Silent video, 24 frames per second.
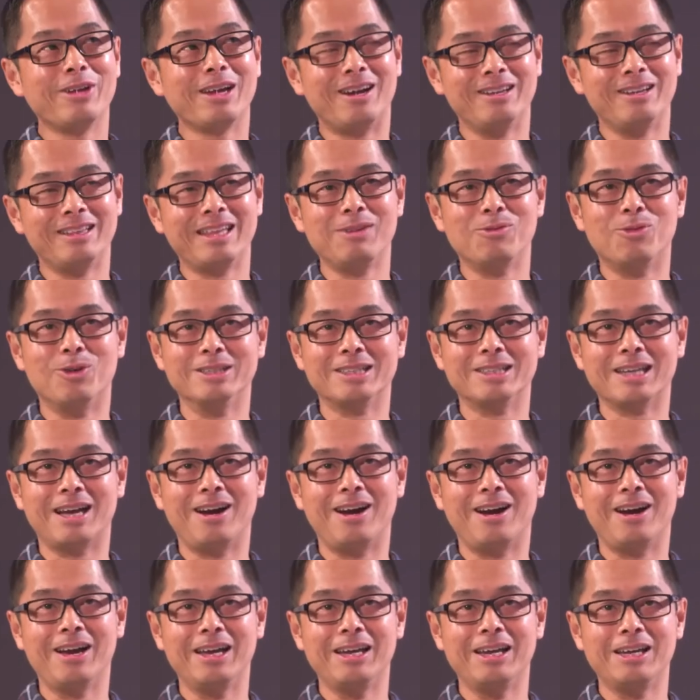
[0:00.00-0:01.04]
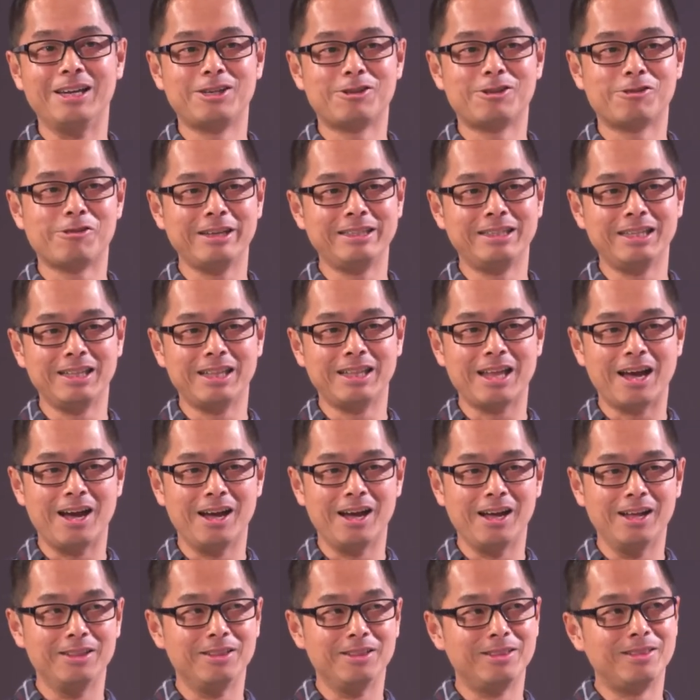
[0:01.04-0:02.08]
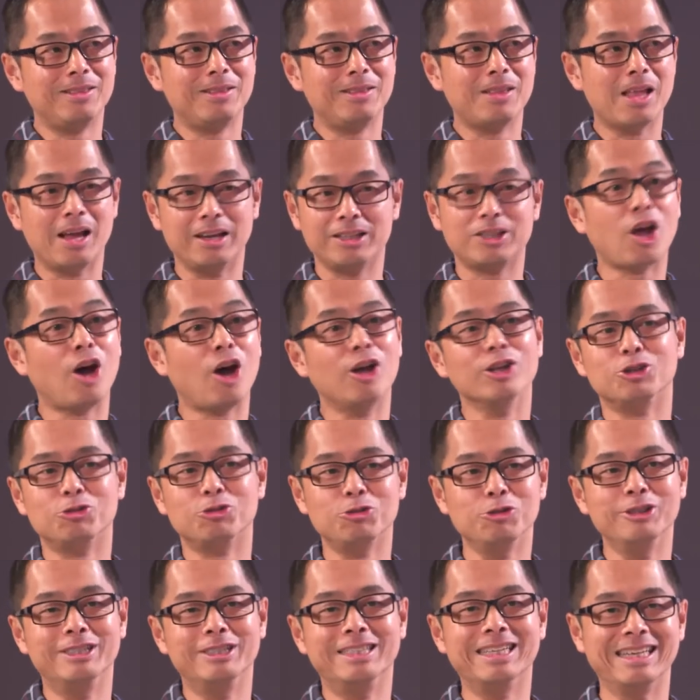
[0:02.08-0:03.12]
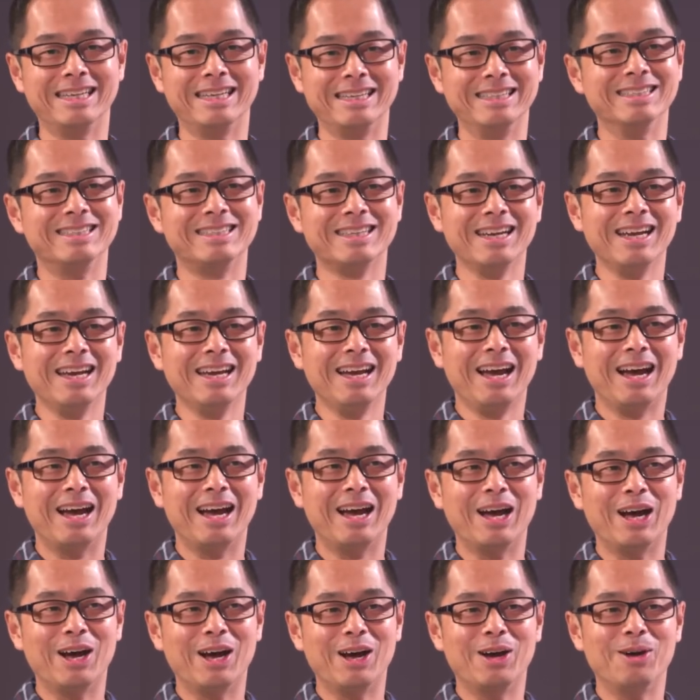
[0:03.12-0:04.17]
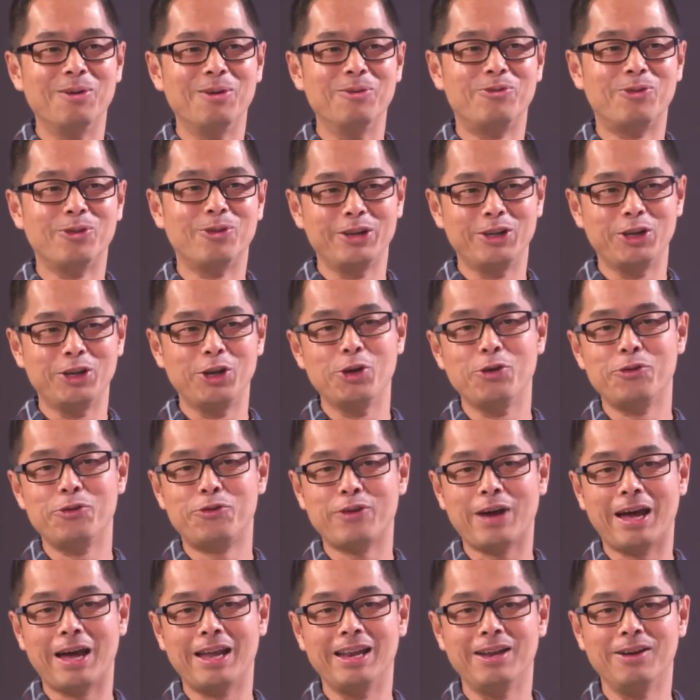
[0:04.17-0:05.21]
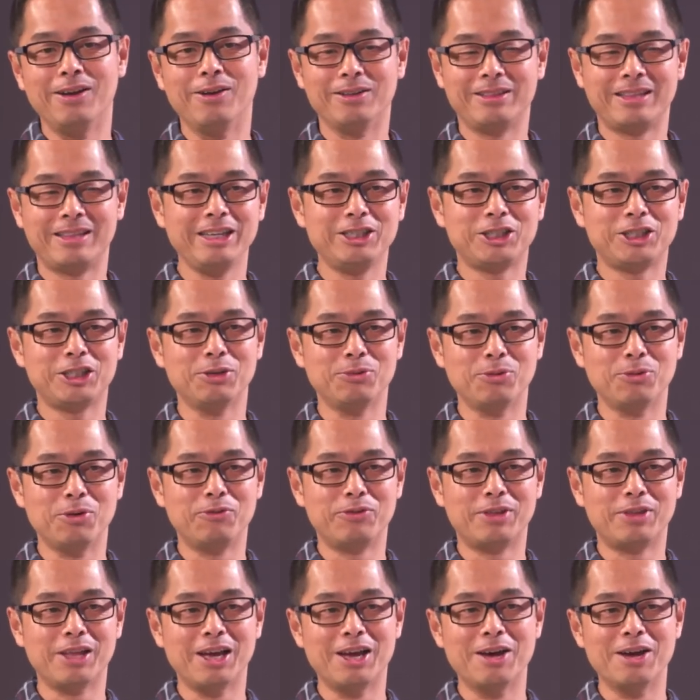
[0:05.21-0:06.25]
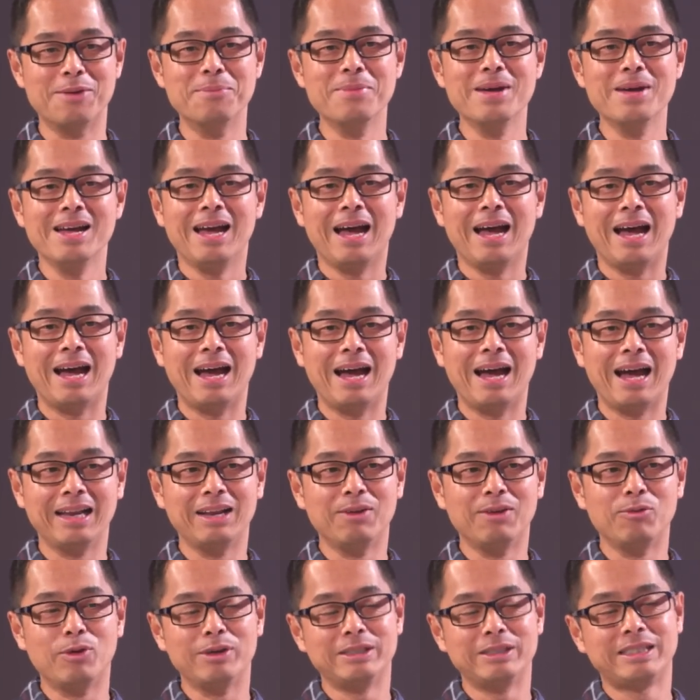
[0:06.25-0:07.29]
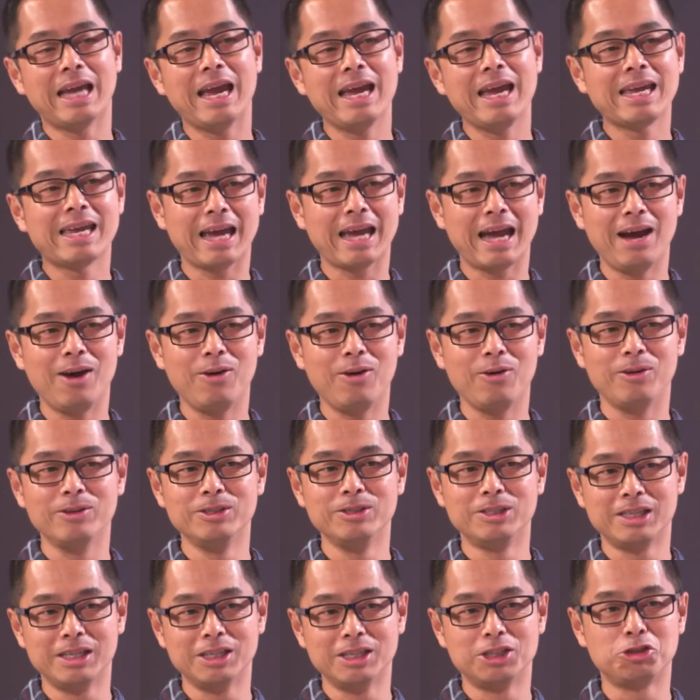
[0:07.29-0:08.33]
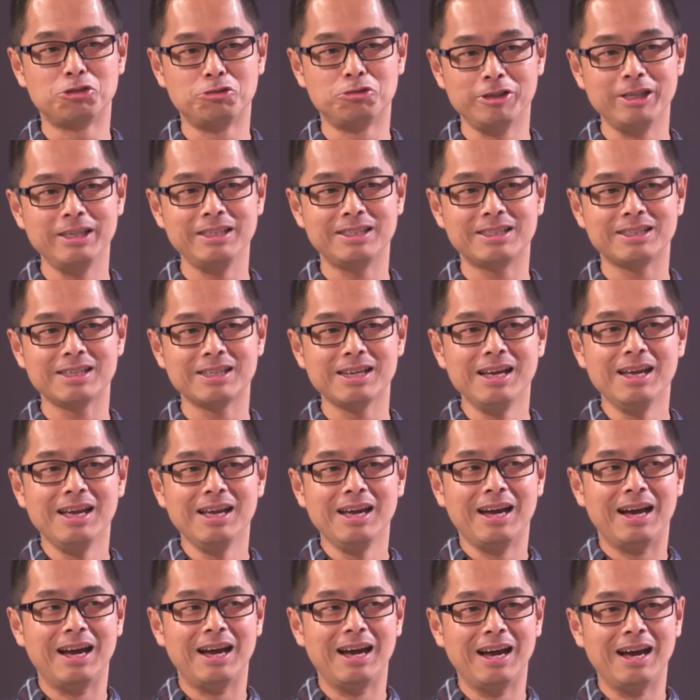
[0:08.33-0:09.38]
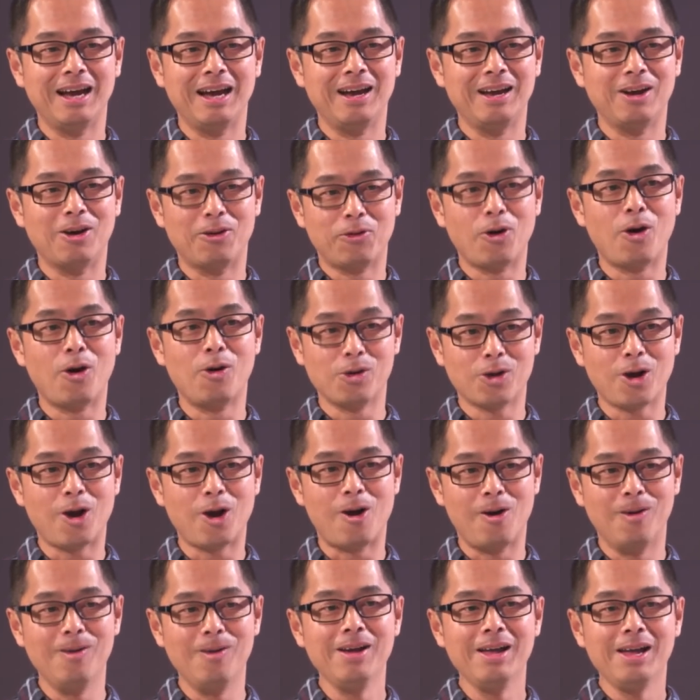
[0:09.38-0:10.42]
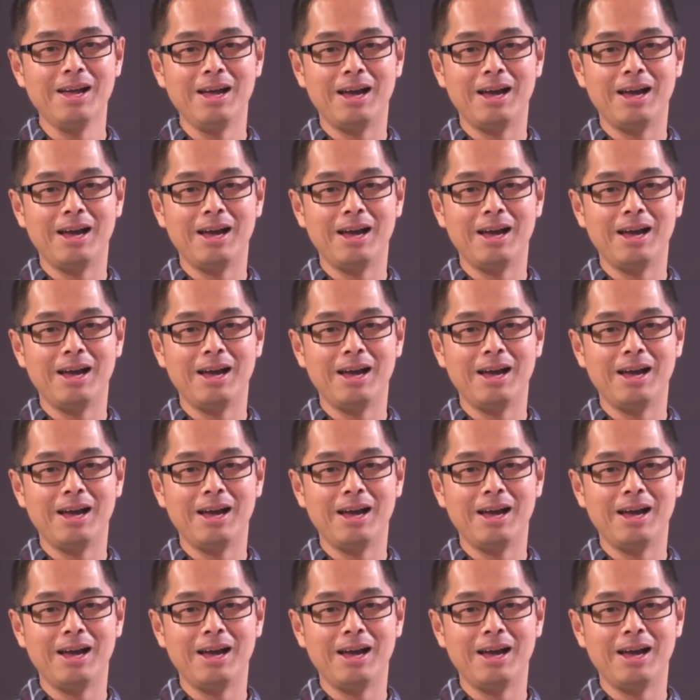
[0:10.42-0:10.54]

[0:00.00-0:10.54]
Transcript: I did was that I created dance routines uh, for the youth, and then I'll teach it with them, uh, and then we'll take it out onto the streets uh, of Hong Kong.